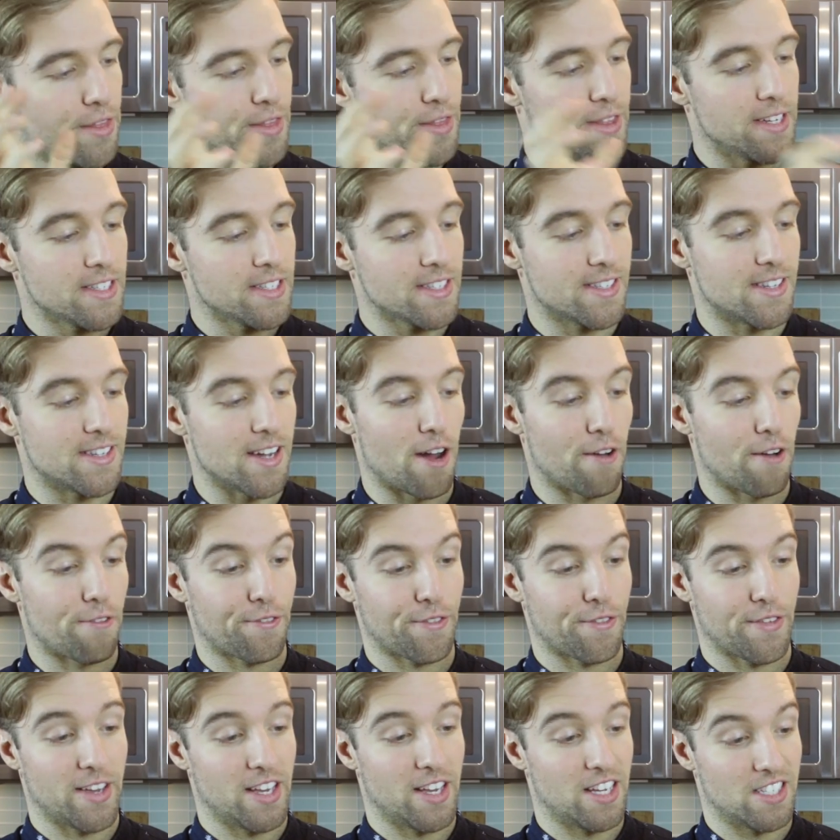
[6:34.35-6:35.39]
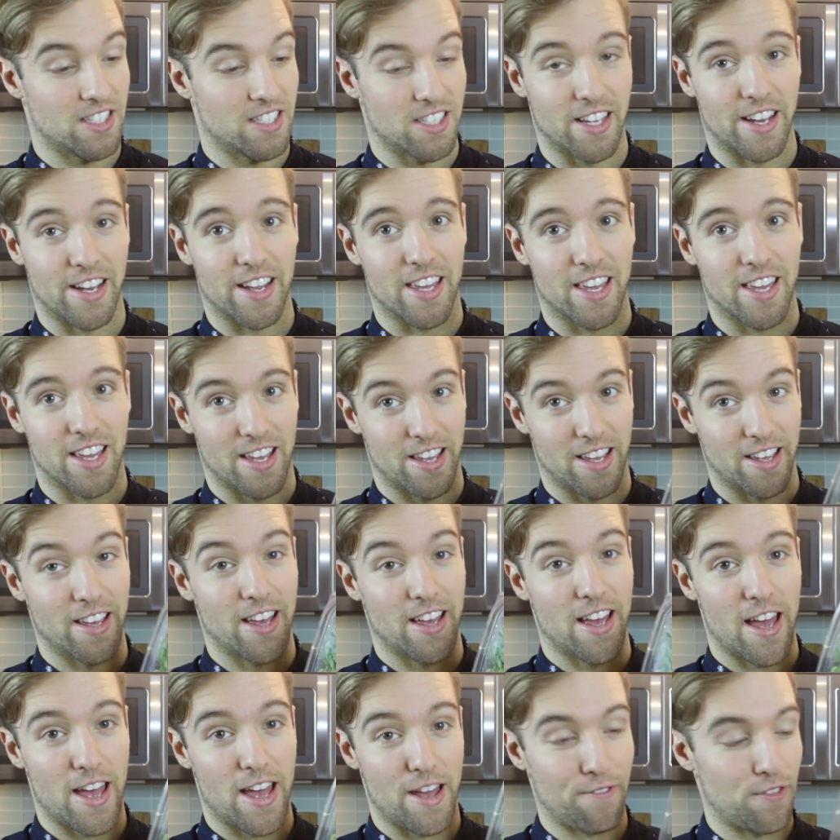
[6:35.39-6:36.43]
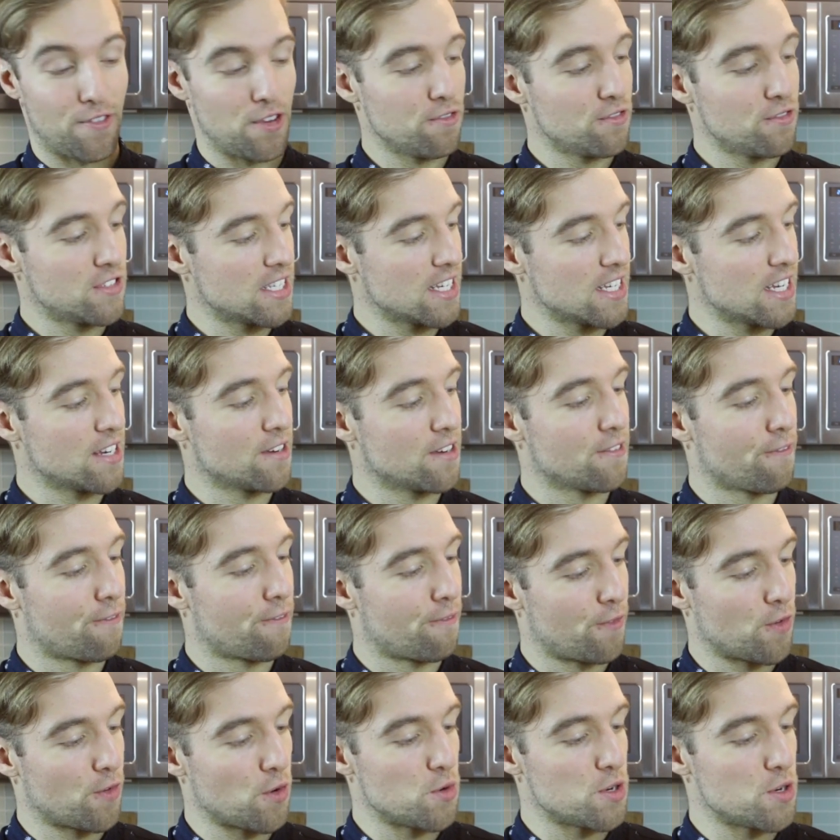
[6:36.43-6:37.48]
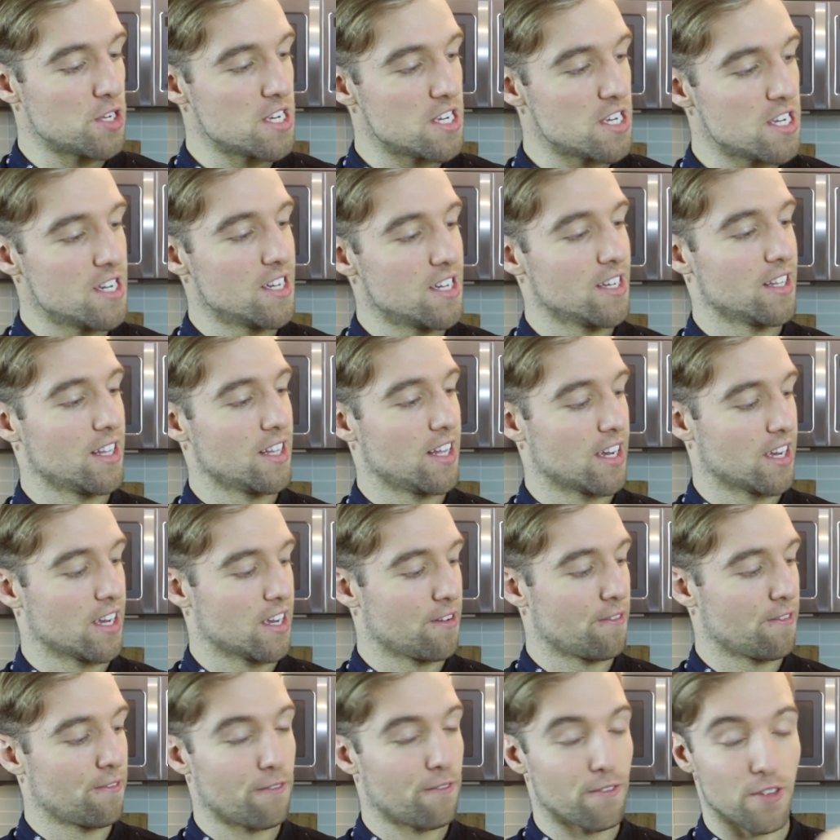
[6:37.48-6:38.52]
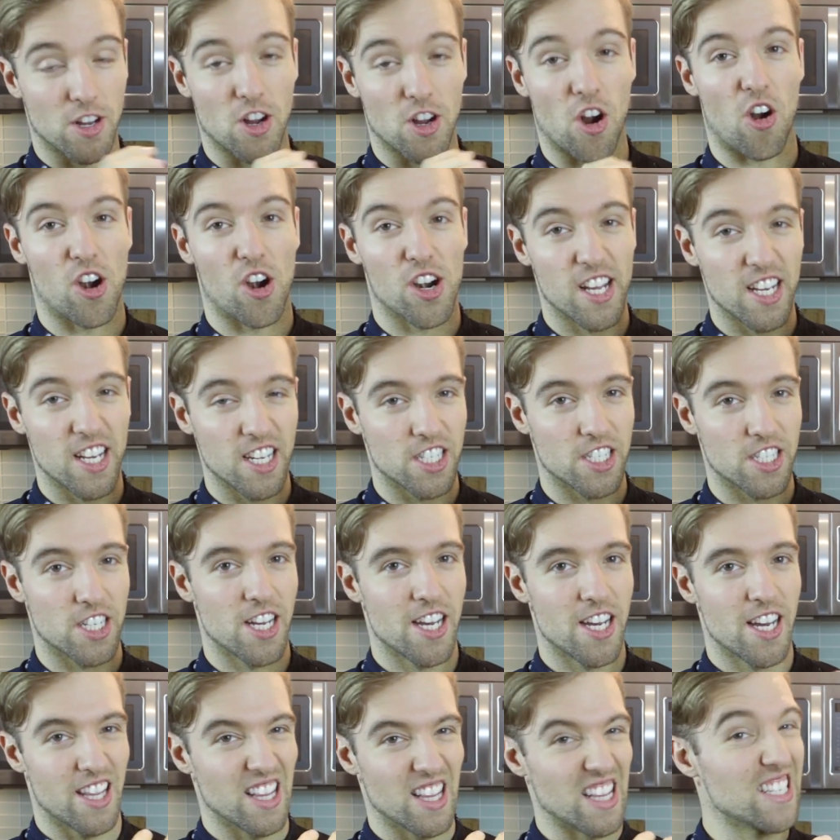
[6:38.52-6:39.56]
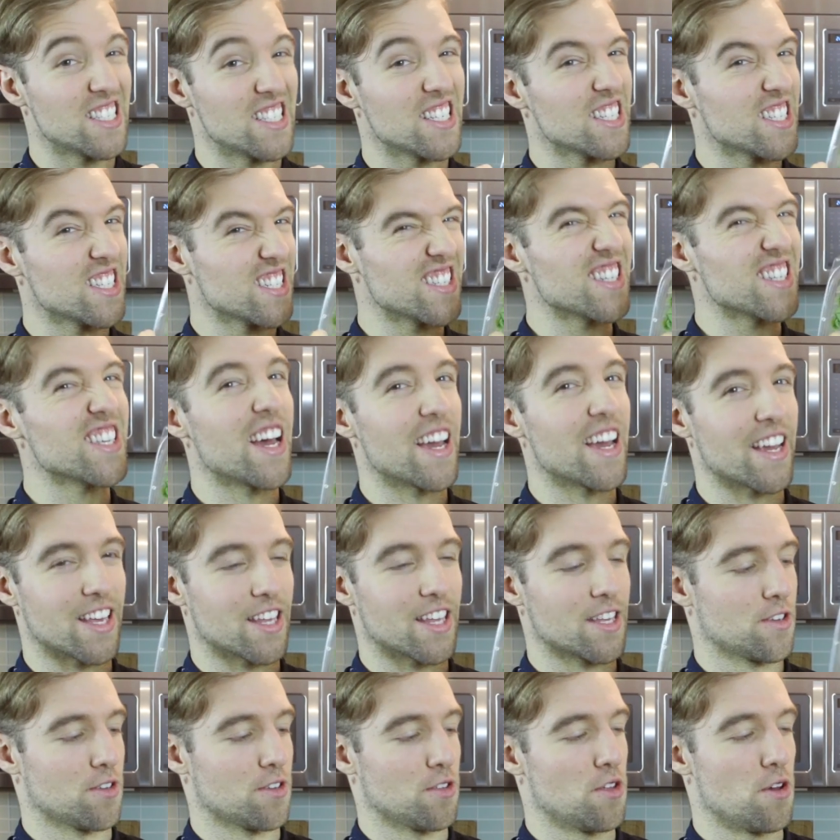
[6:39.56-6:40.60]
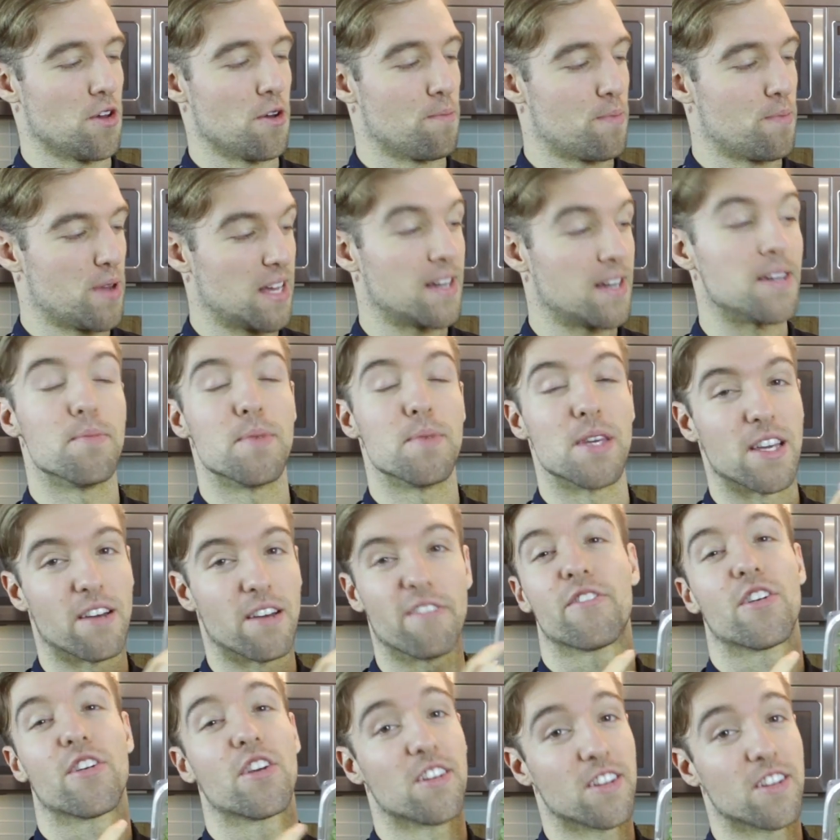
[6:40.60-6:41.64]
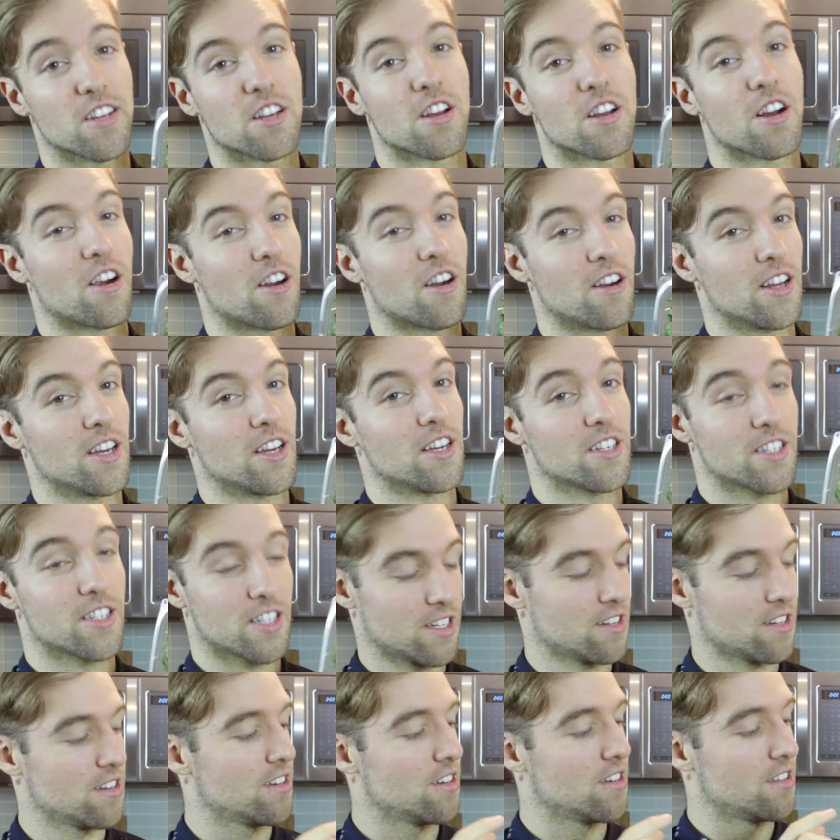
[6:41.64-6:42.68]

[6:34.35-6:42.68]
This stuff is like, it, if you've seen foodie like garnish, this is like the epitome of good garnish.